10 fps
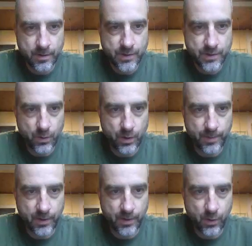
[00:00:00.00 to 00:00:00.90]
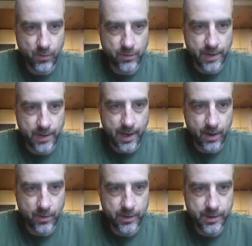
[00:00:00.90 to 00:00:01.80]
So what I'm going to go over
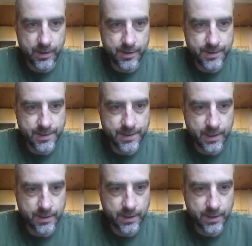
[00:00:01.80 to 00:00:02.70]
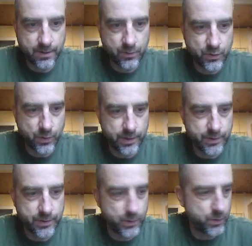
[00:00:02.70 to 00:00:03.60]
now is 19 through
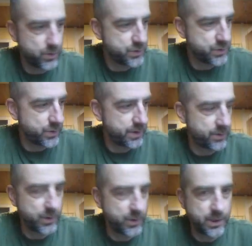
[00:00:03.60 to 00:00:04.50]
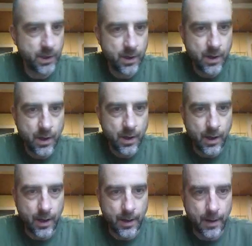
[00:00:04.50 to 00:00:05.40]
22 or 23.
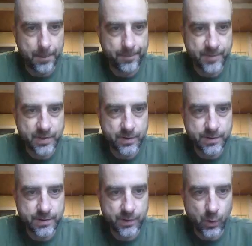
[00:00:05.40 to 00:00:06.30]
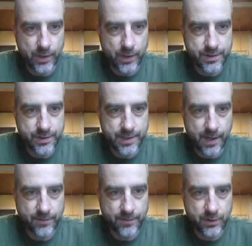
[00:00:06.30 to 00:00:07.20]
So these are the questions that
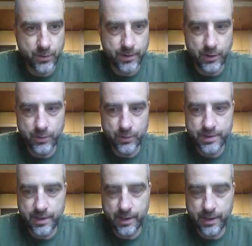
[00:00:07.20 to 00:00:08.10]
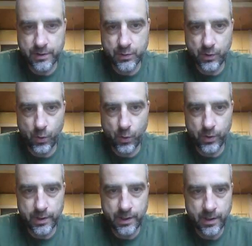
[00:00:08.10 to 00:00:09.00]
have to do with the notes that I just
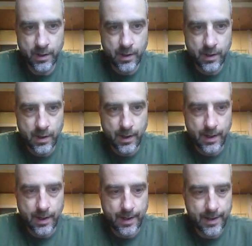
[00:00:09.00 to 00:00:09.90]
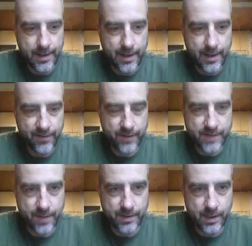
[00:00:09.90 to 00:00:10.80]
recorded. If I have
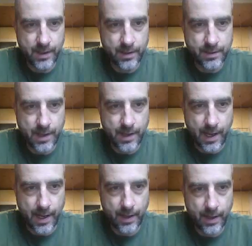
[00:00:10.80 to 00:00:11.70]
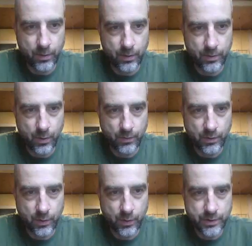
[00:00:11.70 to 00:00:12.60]
time at the end, I will go
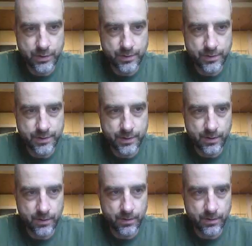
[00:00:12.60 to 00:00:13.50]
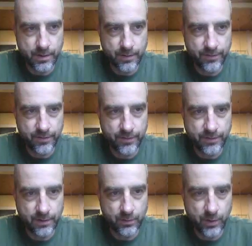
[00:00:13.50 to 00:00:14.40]
over questions, like
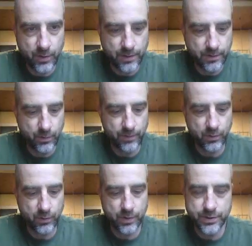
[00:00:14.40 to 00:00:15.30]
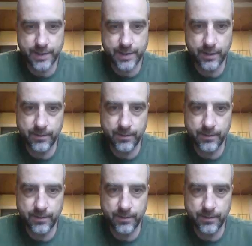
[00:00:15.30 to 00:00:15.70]
15 through 18, whatever questions I